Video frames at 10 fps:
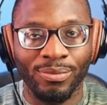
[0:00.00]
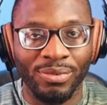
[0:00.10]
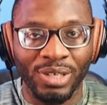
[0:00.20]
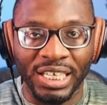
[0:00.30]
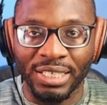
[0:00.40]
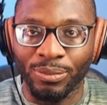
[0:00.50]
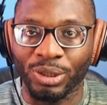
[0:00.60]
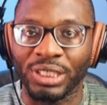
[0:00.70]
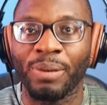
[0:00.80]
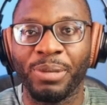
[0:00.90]
in
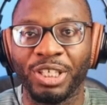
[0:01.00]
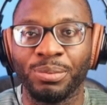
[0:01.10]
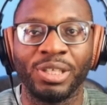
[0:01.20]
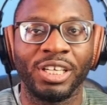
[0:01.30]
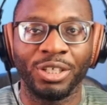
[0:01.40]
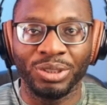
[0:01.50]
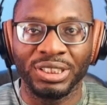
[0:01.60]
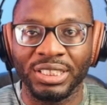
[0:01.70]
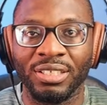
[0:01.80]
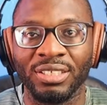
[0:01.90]
whatever page builder you're
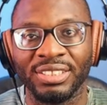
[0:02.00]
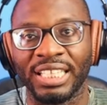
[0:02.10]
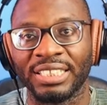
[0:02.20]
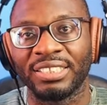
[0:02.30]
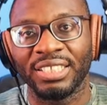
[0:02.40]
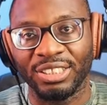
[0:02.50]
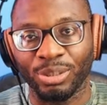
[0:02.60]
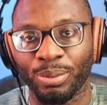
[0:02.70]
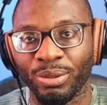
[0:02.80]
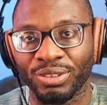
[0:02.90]
using that it
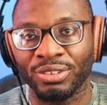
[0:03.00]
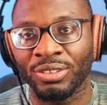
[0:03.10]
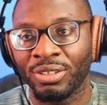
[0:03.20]
supports.